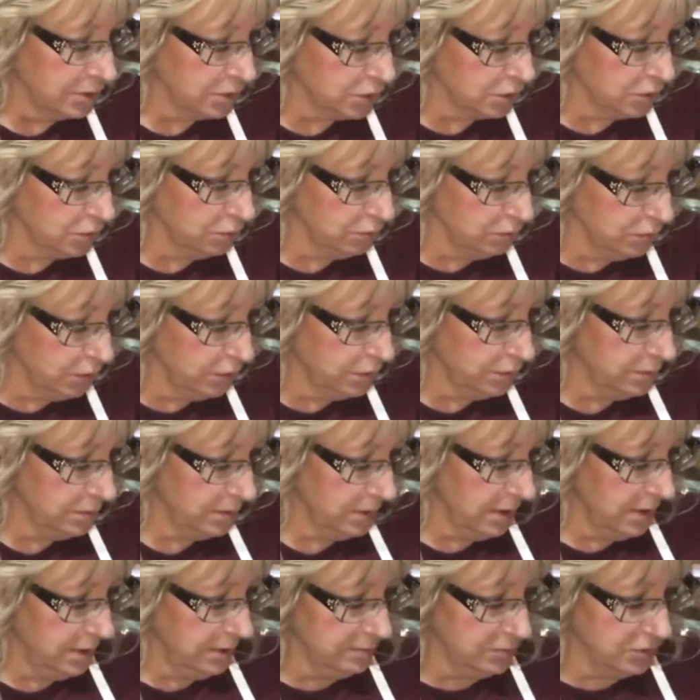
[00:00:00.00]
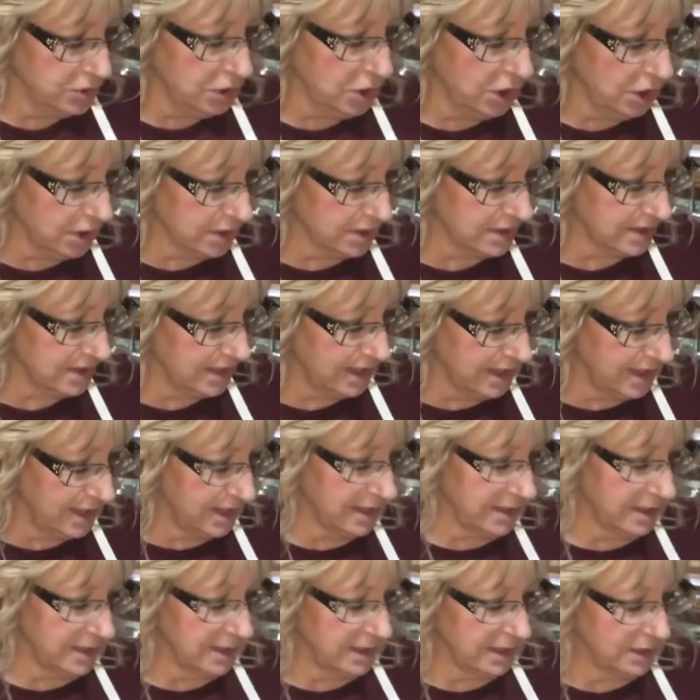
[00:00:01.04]
root chunks
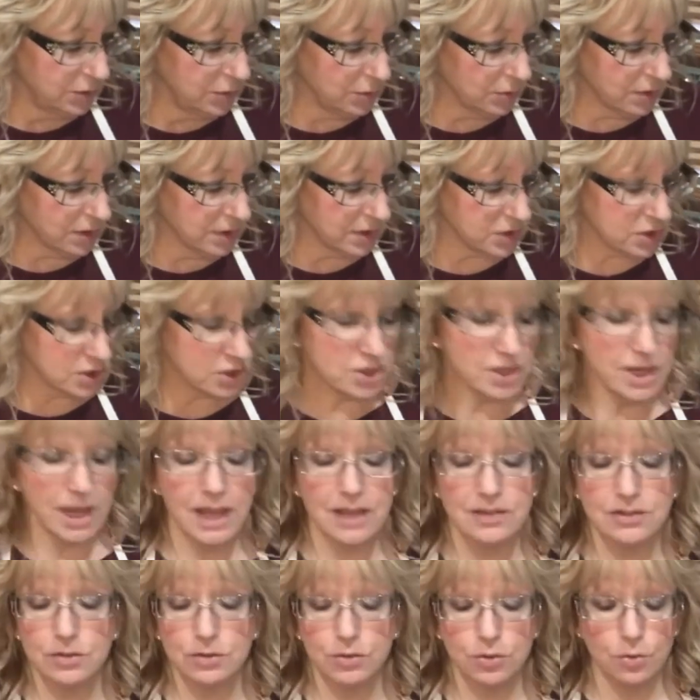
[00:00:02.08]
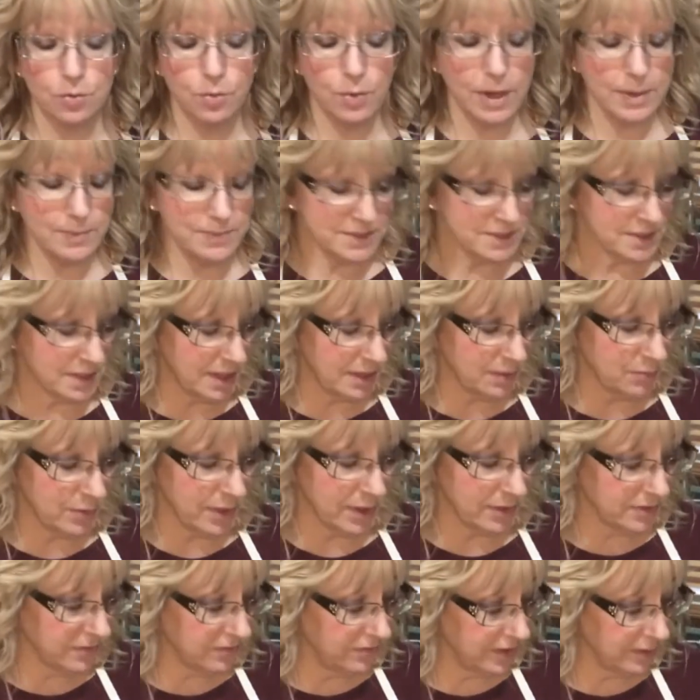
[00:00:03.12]
in, and you can. She has on her website,
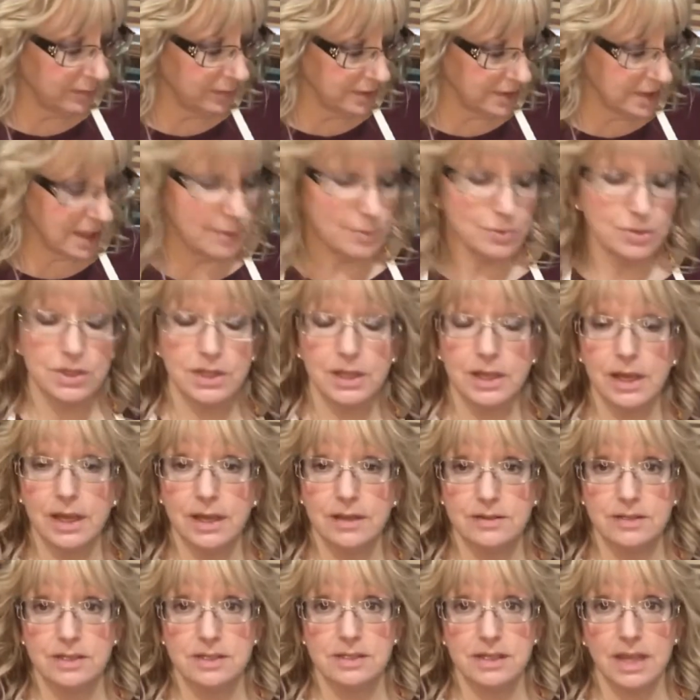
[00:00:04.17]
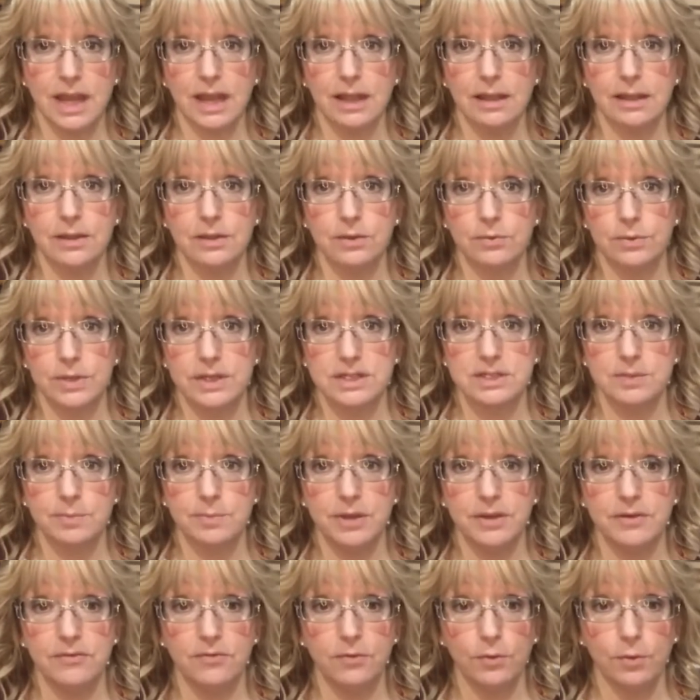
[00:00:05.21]
Around the Family Table, she has exactly the
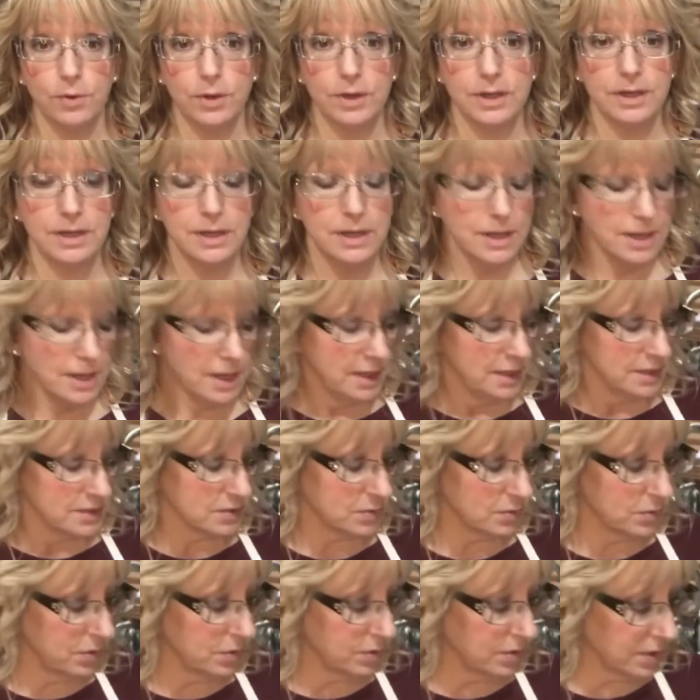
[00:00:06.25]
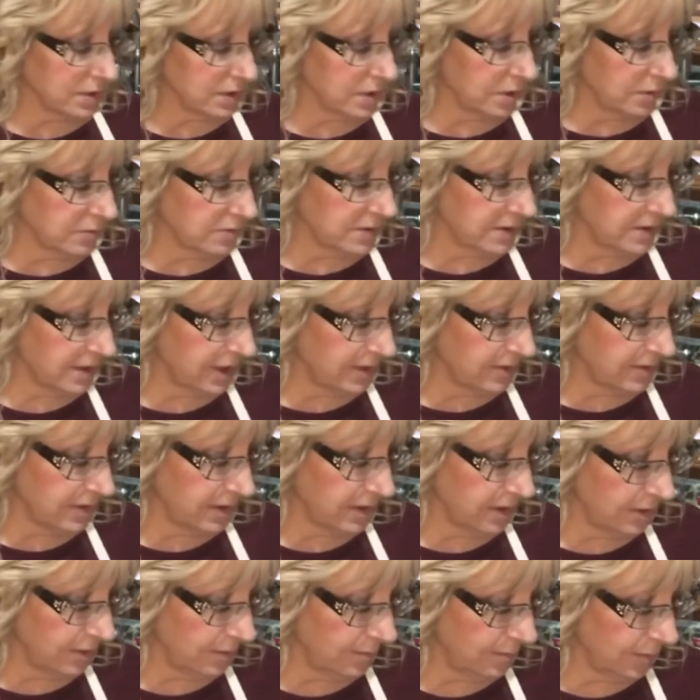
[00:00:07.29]
recipe for it. So you can go to that
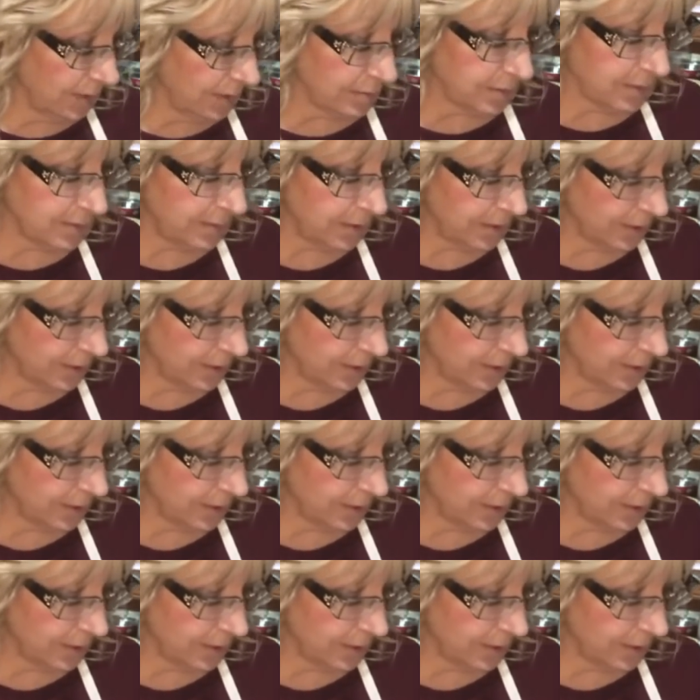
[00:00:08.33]
there. But I'm going to put